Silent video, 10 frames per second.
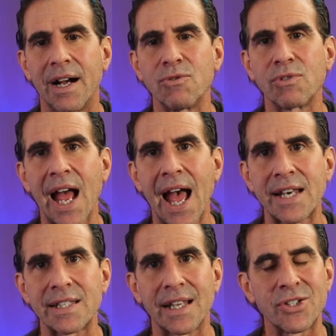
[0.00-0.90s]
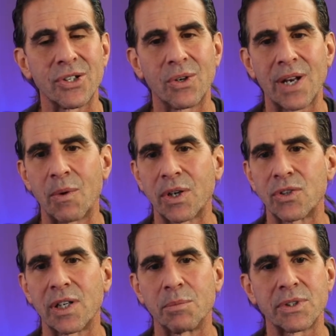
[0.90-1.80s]
on rats that showed how
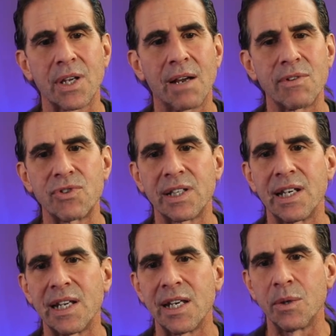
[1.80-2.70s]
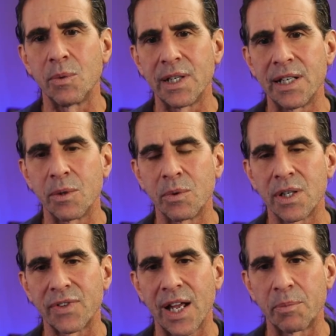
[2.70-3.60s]
incredible time restricted eating
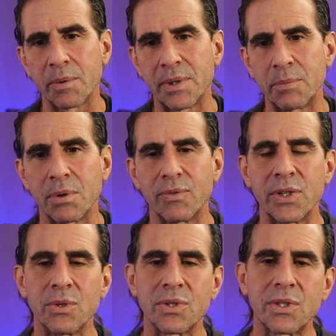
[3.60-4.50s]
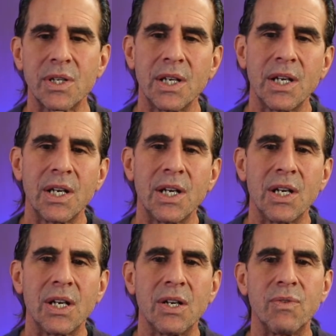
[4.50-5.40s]
was for helping people reduce
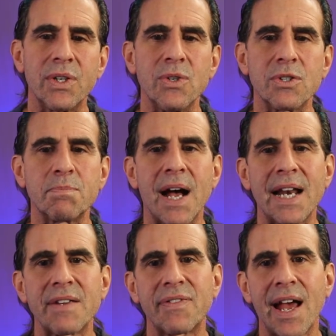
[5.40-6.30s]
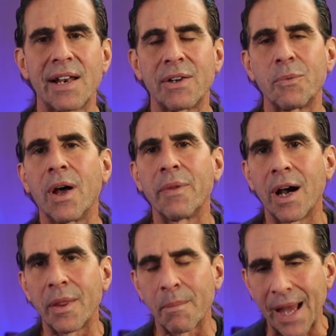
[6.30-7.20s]
body fat
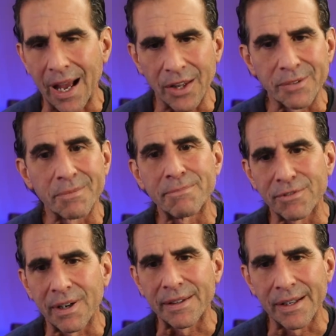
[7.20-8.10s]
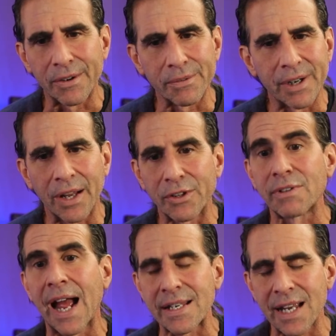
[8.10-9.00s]
on
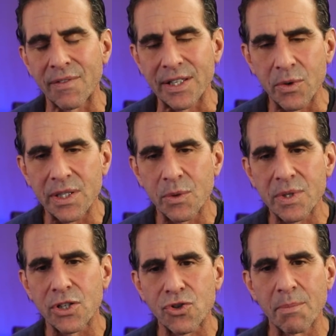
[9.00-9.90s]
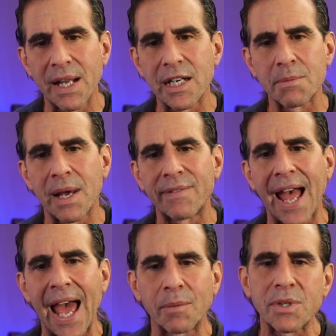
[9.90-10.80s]
the rats. I mean, there was a tremendous amount
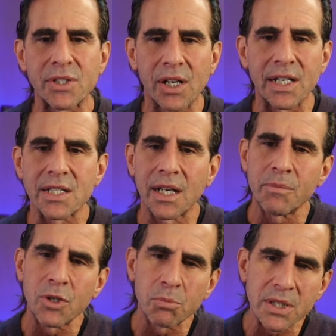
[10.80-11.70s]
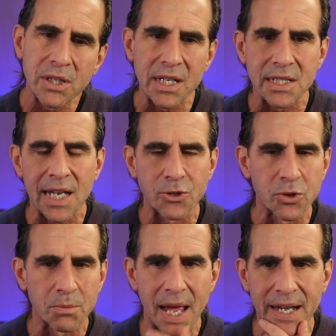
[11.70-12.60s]
of animal studies, some human studies,
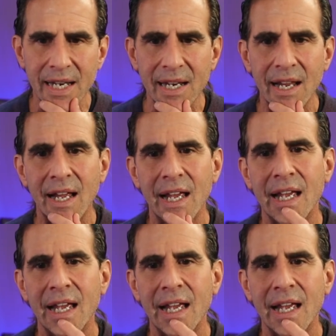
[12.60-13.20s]
not too many.